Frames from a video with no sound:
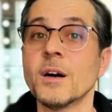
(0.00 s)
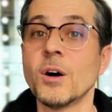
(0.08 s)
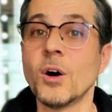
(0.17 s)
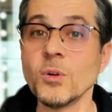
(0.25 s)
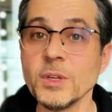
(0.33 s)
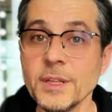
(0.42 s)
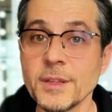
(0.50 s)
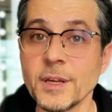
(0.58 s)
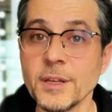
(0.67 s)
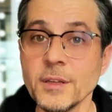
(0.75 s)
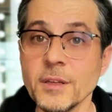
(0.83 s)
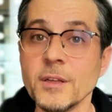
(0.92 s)
Only
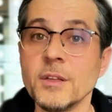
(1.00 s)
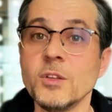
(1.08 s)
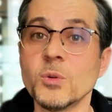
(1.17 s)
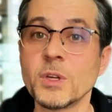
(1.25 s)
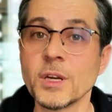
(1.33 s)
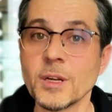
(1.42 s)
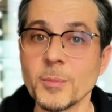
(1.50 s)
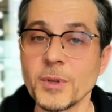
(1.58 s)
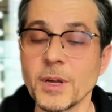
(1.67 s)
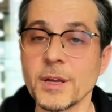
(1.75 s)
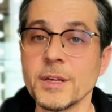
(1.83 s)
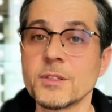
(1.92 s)
then you can
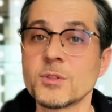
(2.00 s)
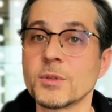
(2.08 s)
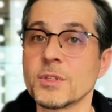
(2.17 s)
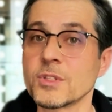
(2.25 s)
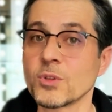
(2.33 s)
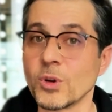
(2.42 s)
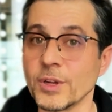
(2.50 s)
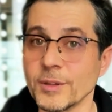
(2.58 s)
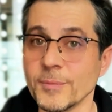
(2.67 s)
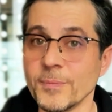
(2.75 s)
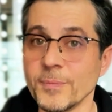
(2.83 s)
apply it to the soil.